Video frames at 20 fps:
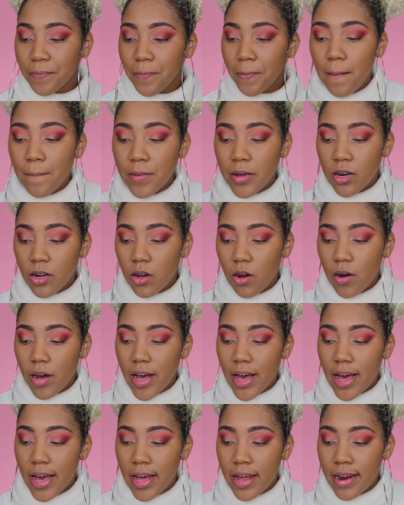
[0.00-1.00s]
I'm gonna go
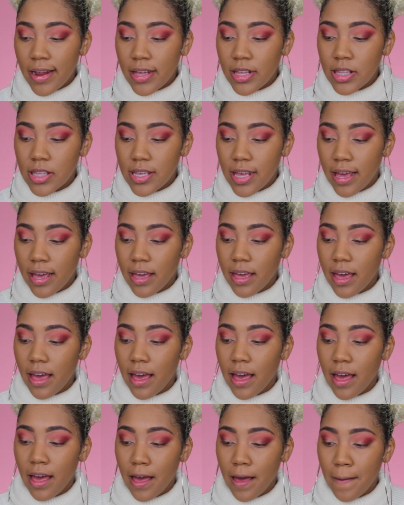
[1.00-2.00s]
ahead and take
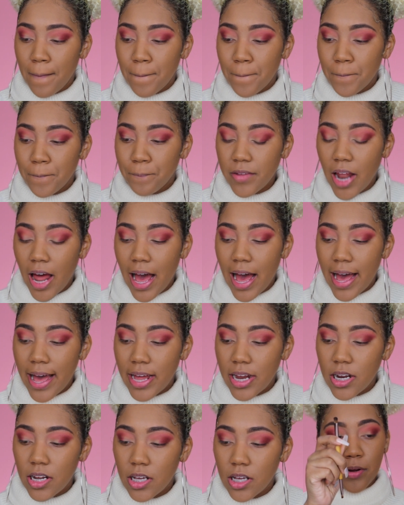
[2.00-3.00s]
a
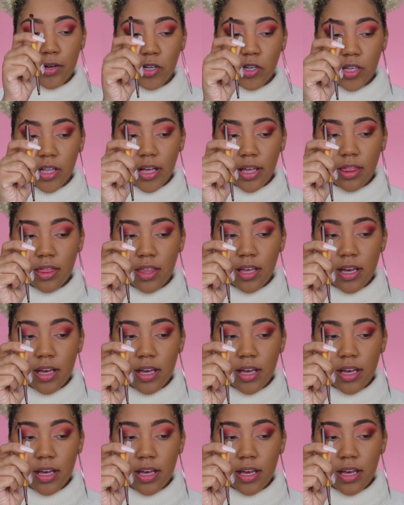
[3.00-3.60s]
flat brush like